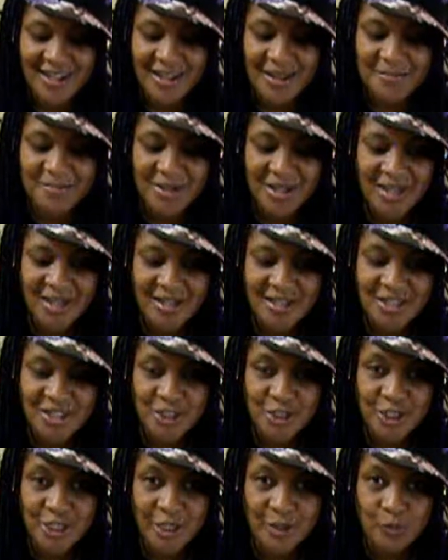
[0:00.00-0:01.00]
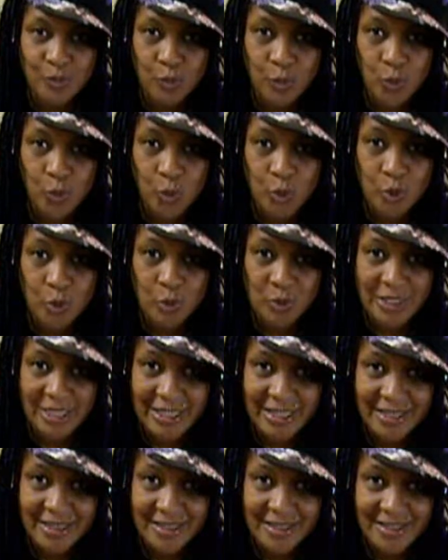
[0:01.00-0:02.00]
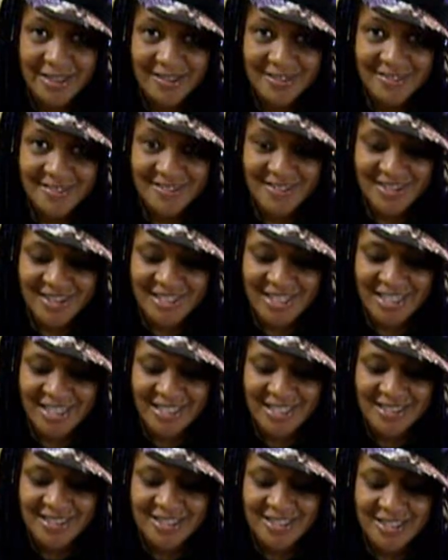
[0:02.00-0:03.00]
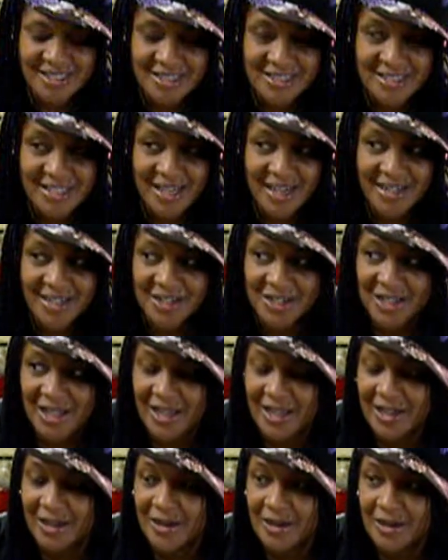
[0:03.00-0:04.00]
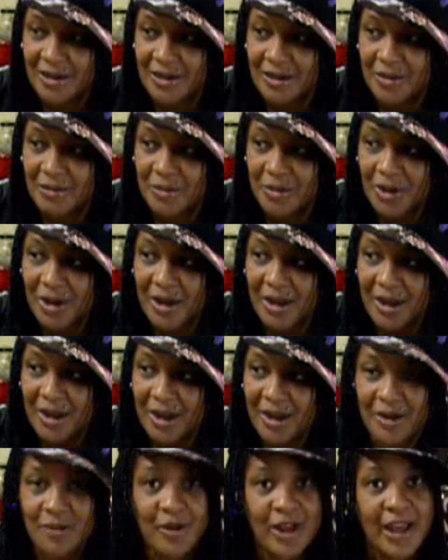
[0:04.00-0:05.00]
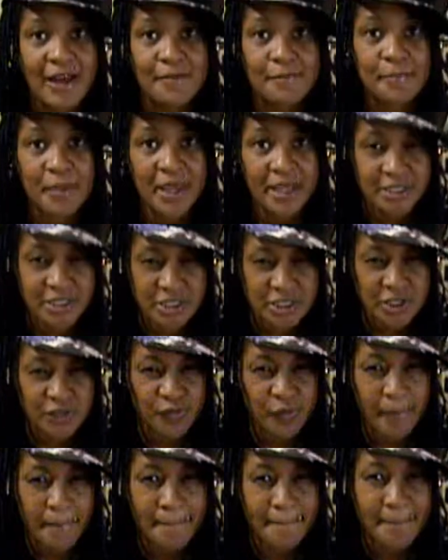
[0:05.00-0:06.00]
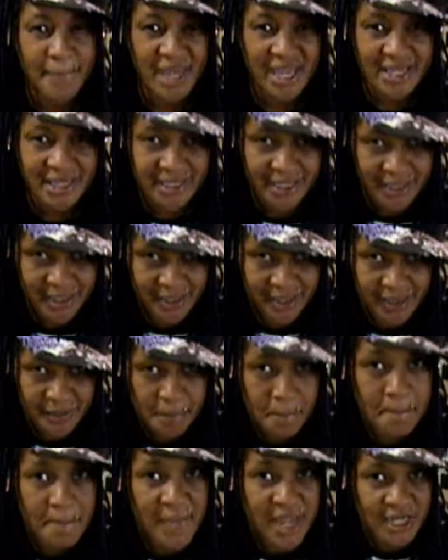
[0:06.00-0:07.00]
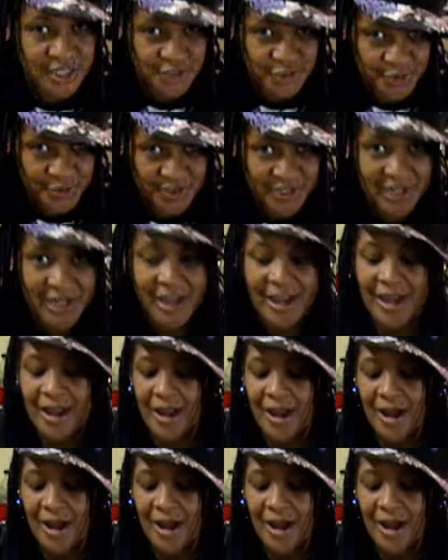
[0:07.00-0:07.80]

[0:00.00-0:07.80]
I'm not good at rolling things. It's kind of like I don't have patience for baking and measuring.